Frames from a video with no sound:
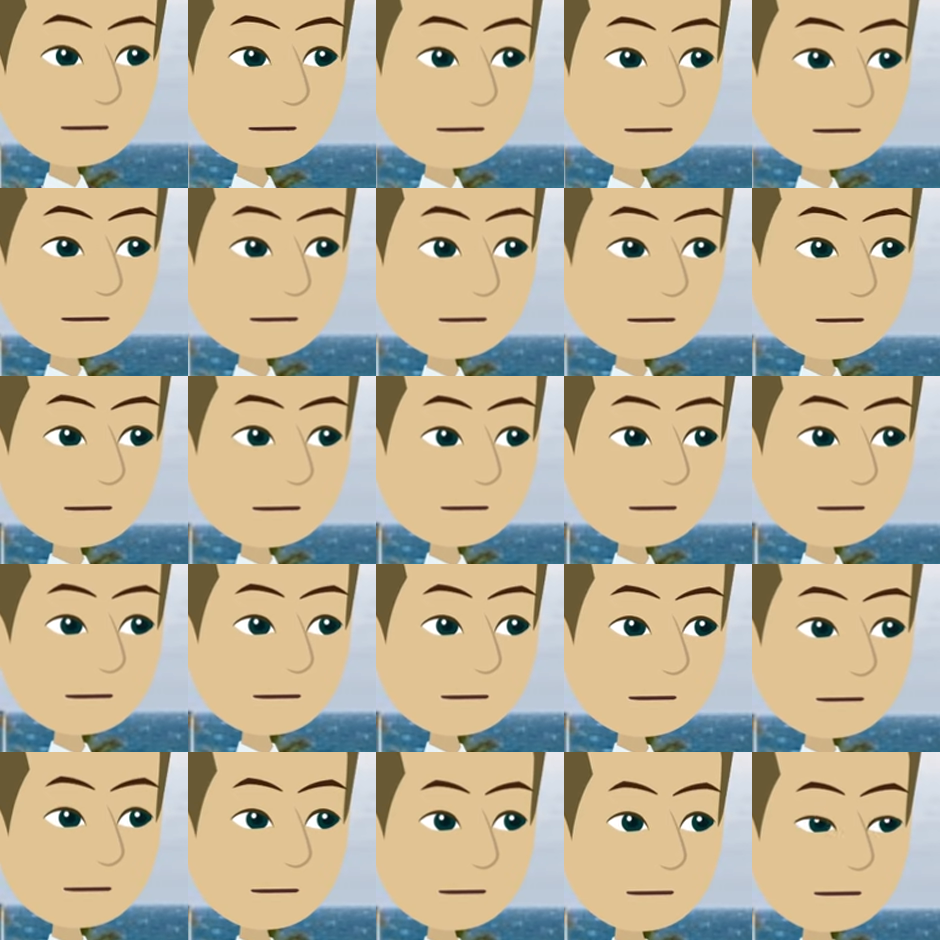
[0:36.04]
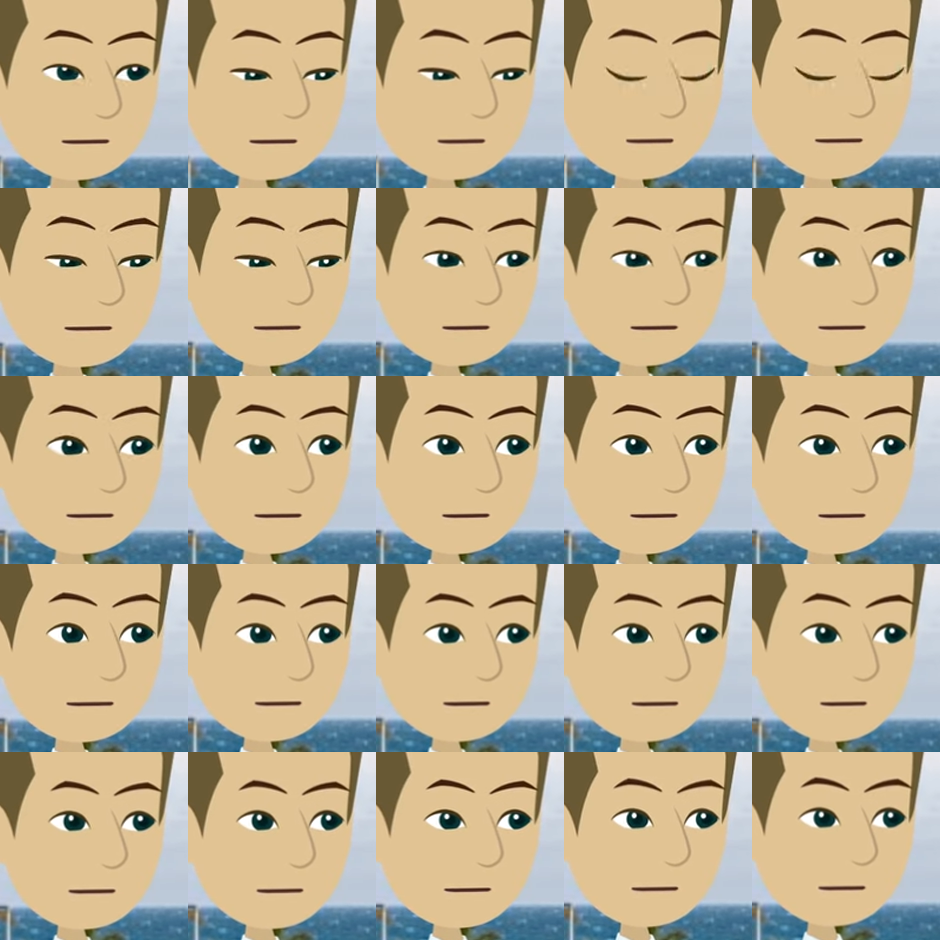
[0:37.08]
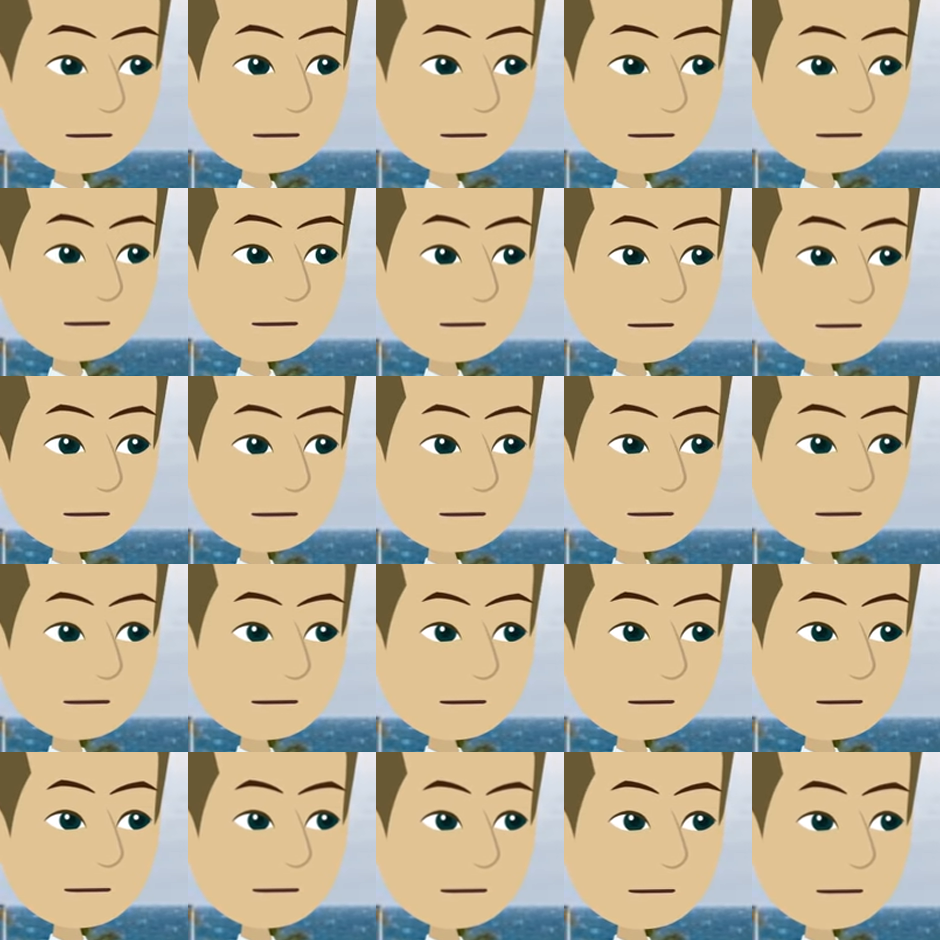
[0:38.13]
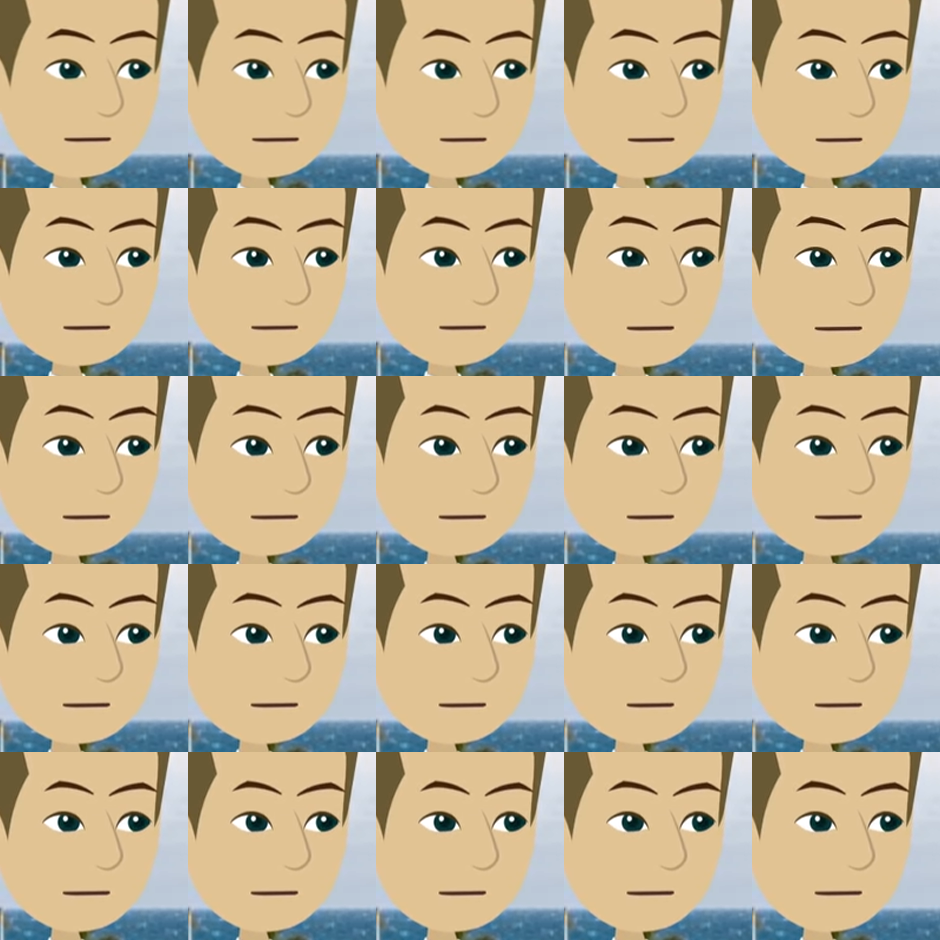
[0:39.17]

The person shown says nothing.